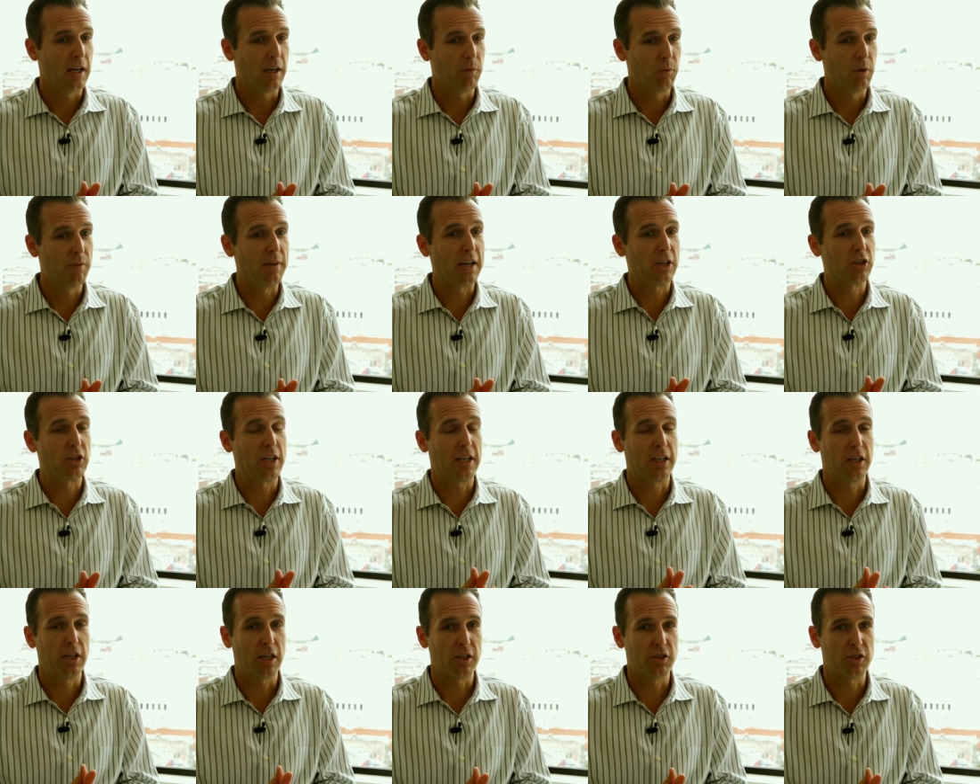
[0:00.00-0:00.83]
We've actually
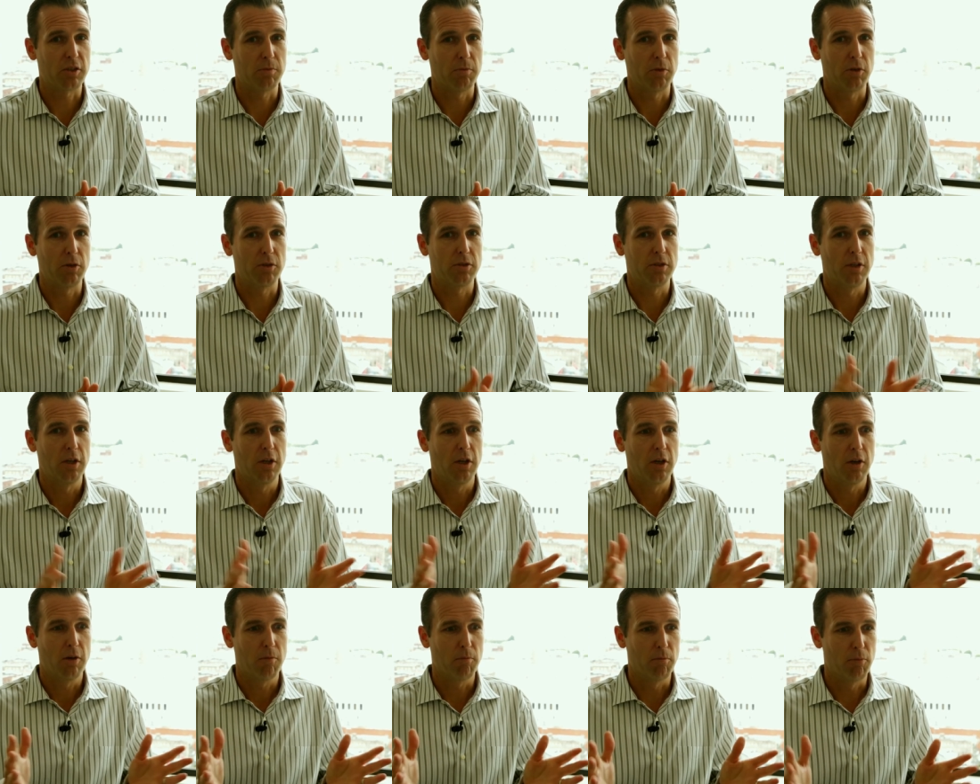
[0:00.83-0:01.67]
had customers
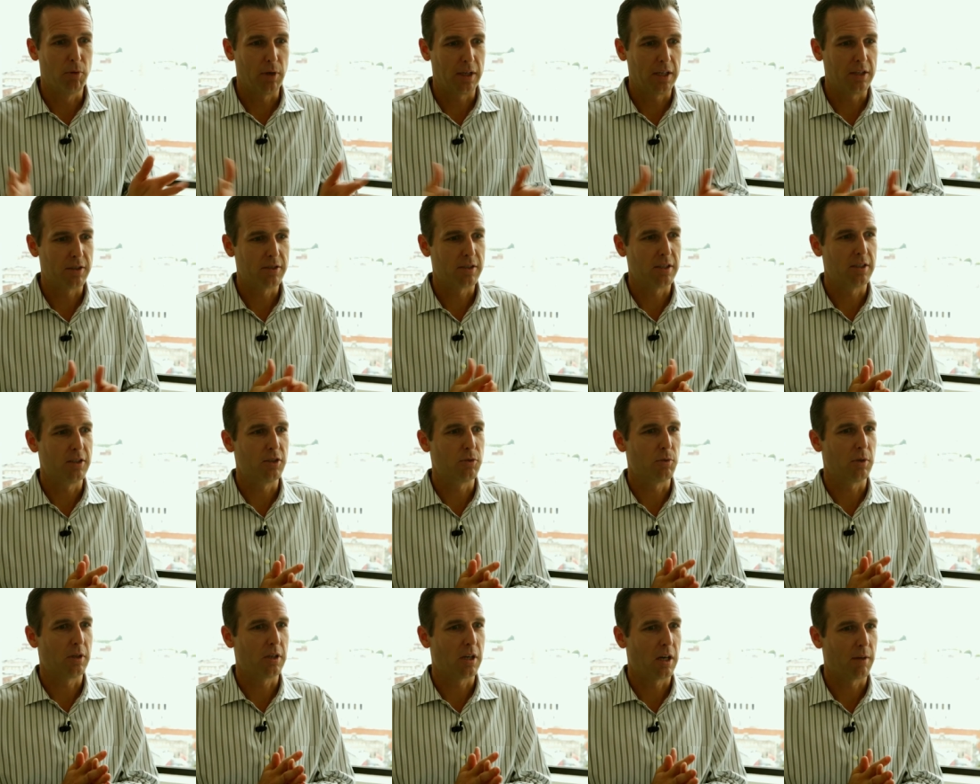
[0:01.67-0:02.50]
bring us
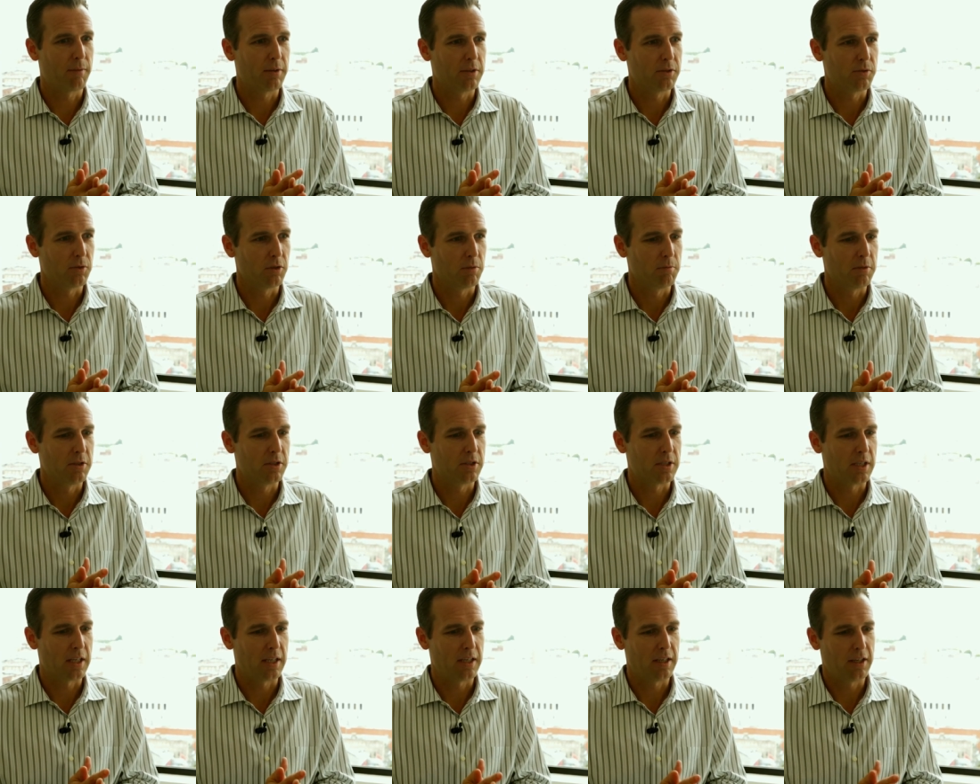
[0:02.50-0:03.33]
into a conference room and
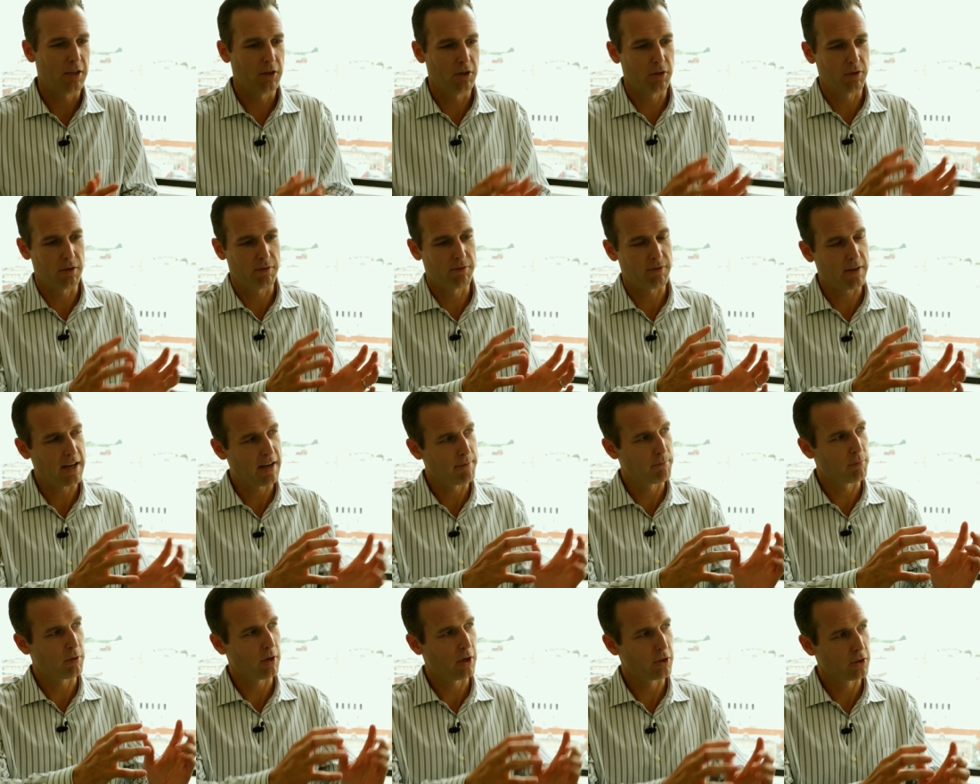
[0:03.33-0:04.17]
say, here are the
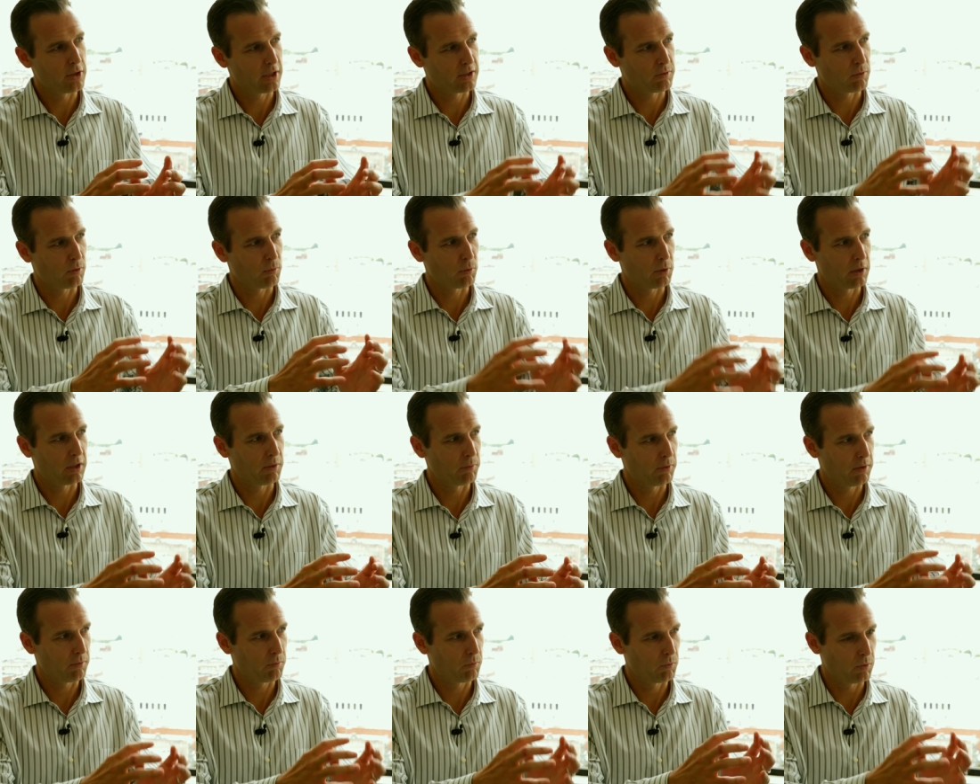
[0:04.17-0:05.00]
5 projects we're
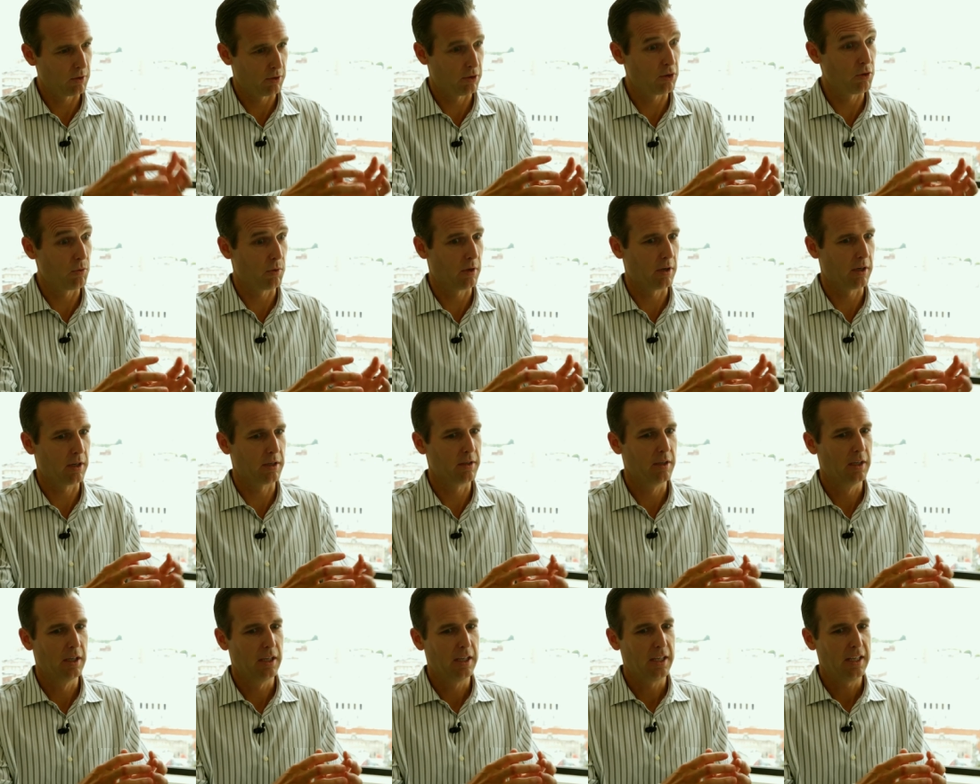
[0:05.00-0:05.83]
working with you on.